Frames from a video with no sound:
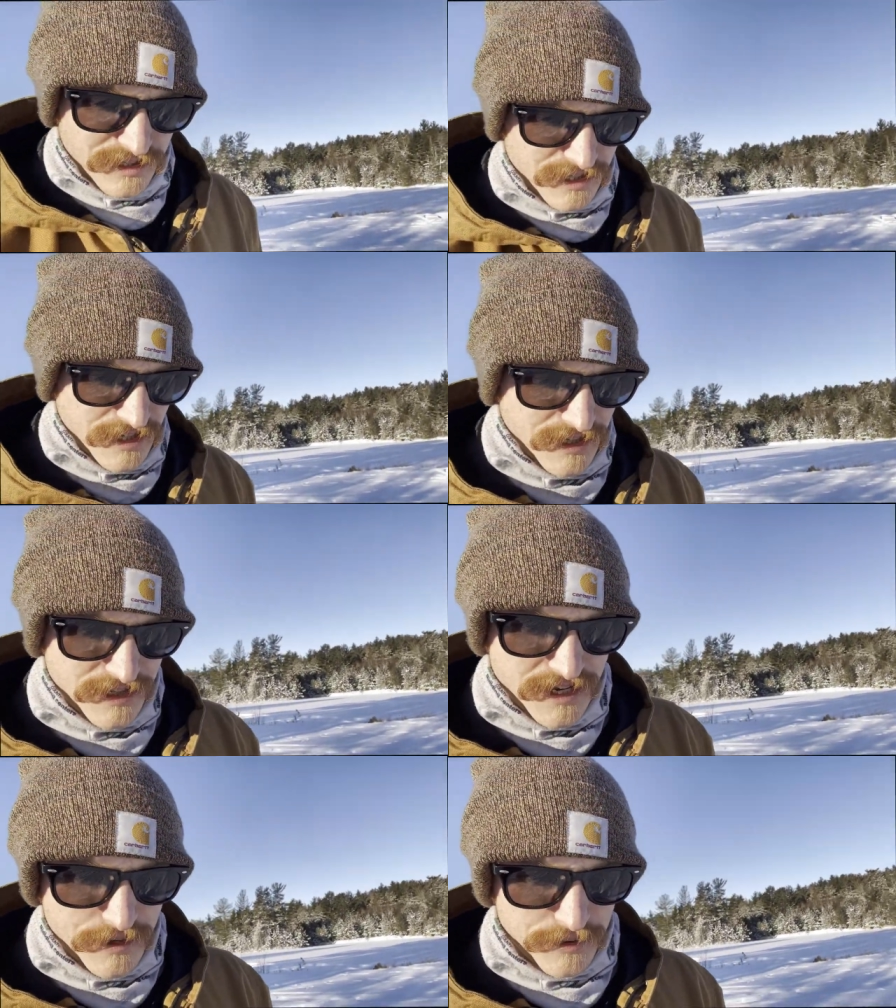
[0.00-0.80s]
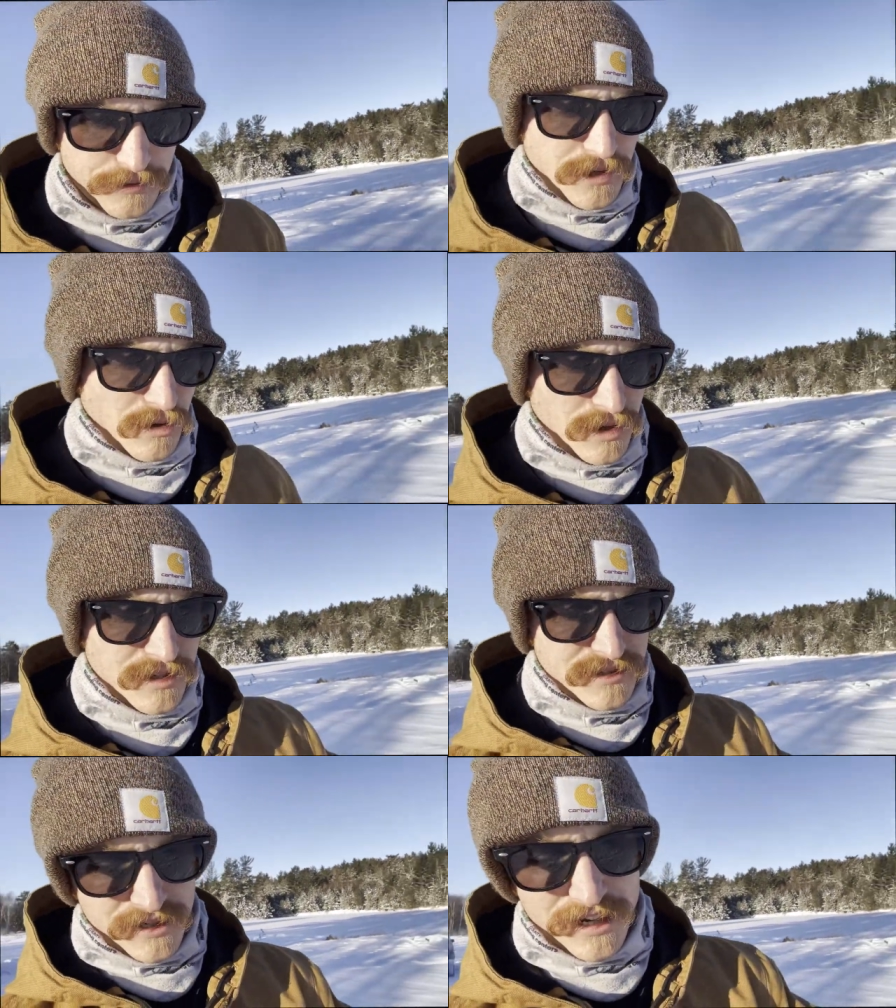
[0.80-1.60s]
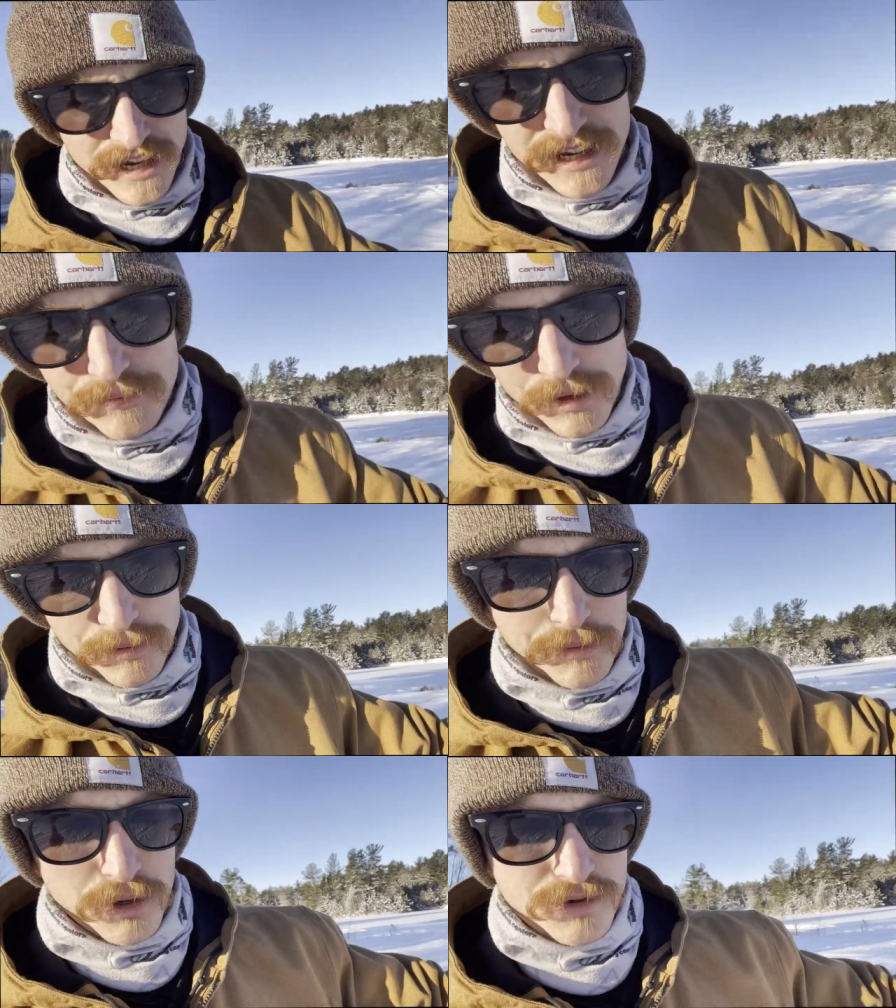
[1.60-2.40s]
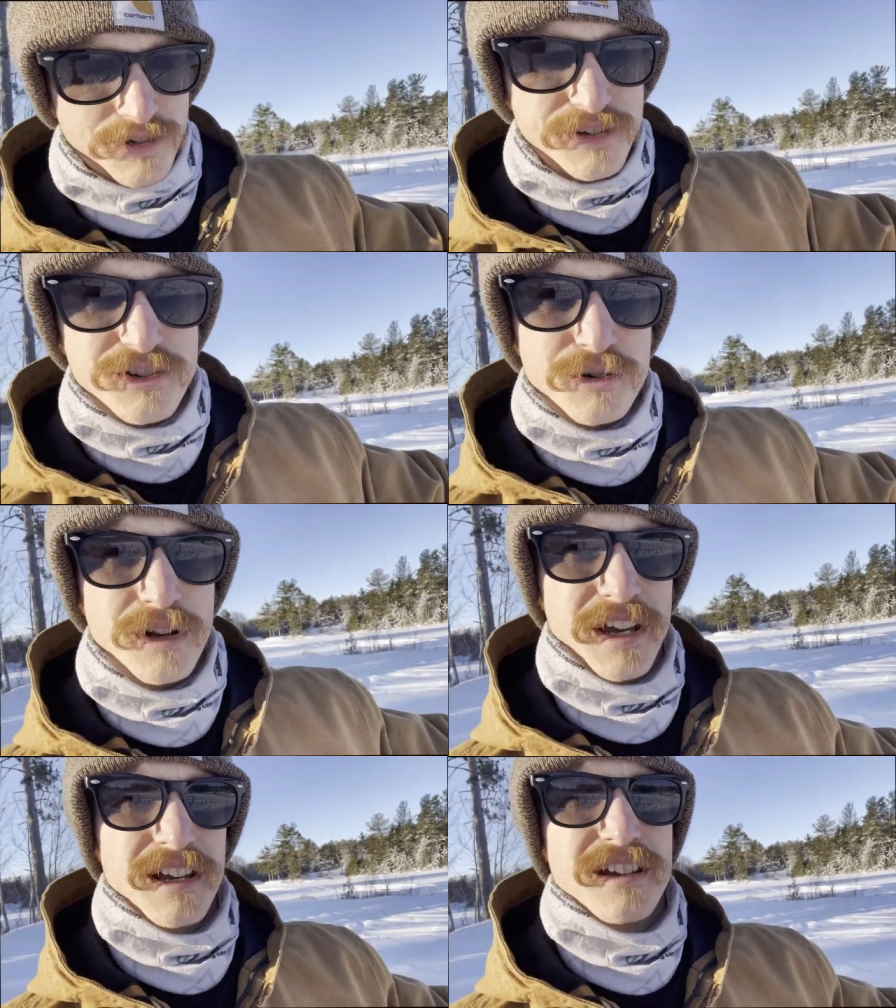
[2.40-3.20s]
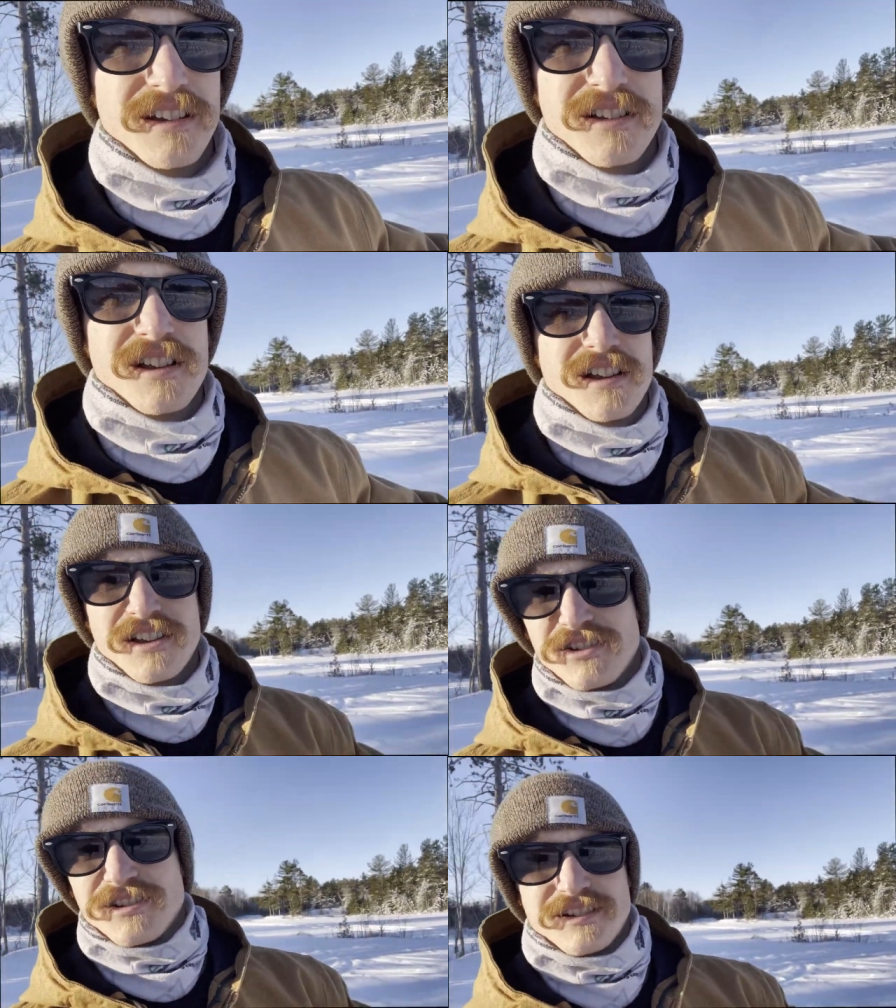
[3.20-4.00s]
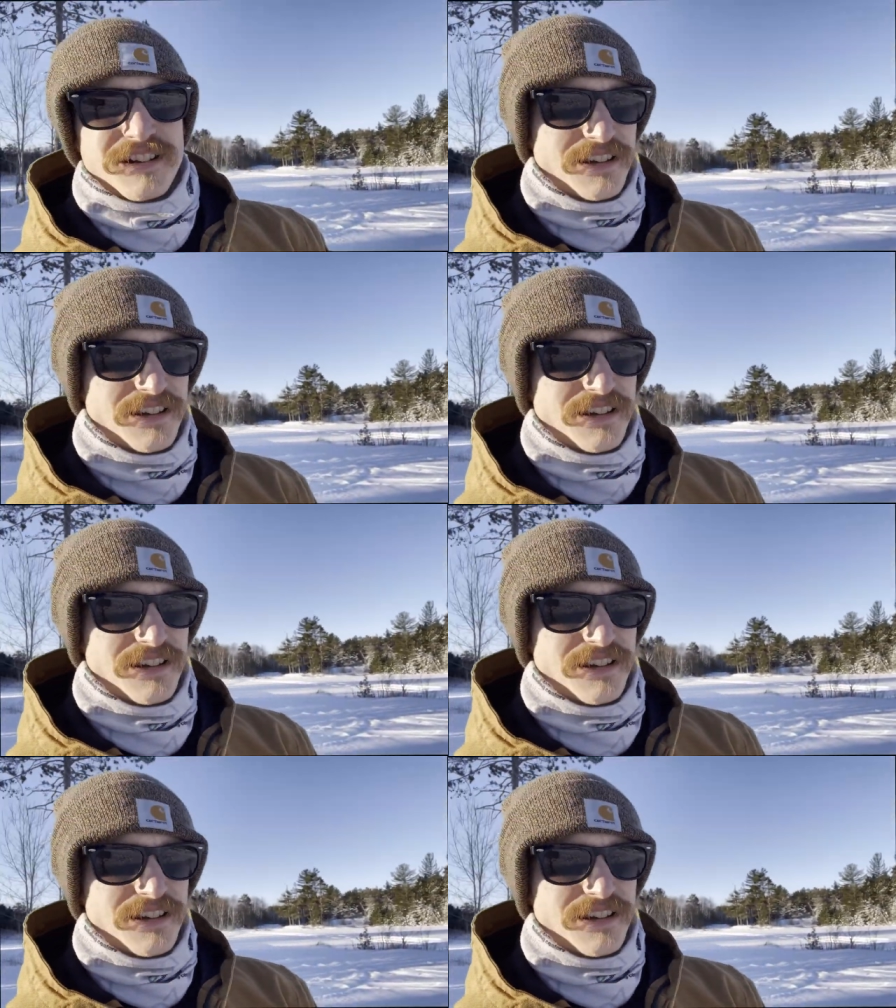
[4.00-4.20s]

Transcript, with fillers: and then I'm gonna record today, but I'm gonna post this today just to